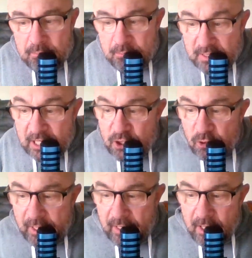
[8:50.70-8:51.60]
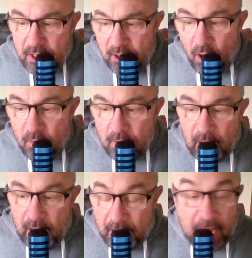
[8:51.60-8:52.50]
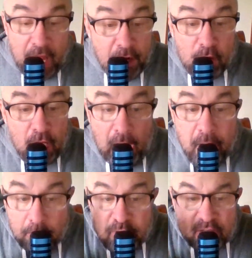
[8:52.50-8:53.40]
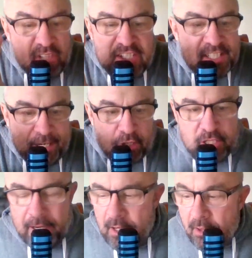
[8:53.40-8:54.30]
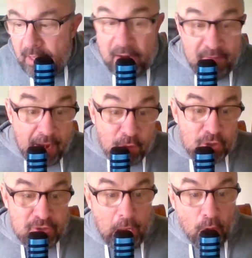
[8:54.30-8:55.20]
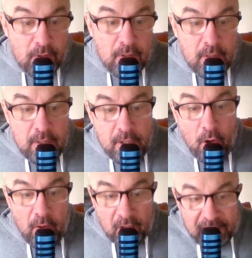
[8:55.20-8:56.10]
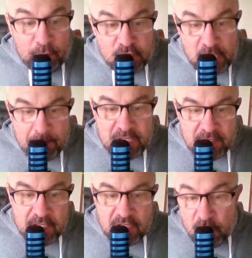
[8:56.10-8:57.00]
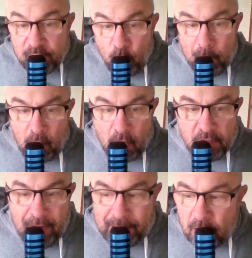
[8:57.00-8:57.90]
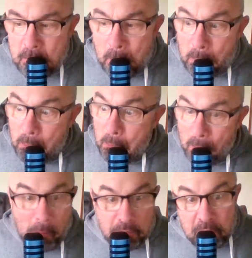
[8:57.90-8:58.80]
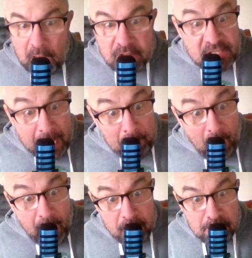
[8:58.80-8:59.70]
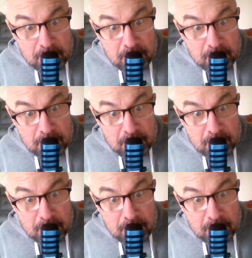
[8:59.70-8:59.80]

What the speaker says: potentially, and this is hearsay, that have ever dealt, illegal substances to the former law director, stand by.